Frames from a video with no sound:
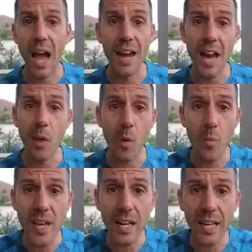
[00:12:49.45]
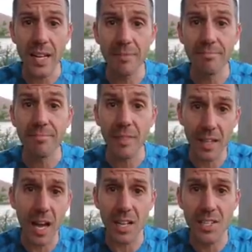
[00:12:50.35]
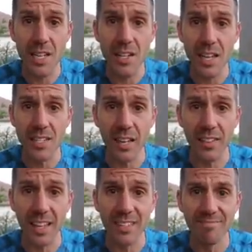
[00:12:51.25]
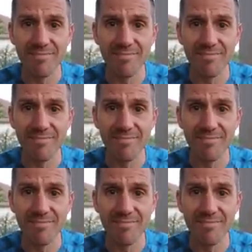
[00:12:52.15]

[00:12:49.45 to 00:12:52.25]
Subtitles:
And now on Weekly, I'll see you next Sunday.